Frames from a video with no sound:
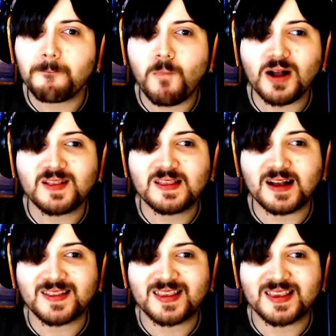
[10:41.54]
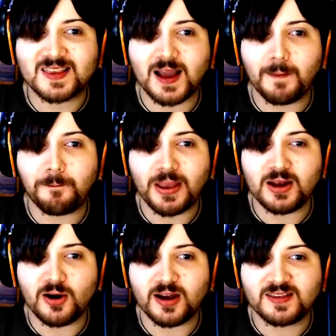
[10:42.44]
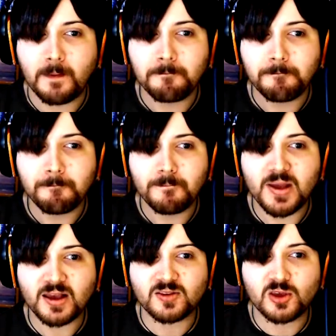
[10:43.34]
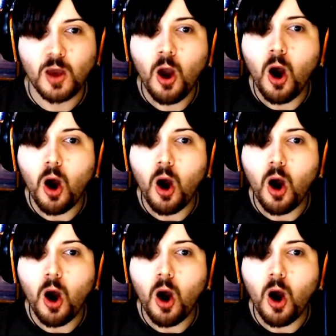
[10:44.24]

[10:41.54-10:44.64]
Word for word: What's that stumpy noise? Ex oh.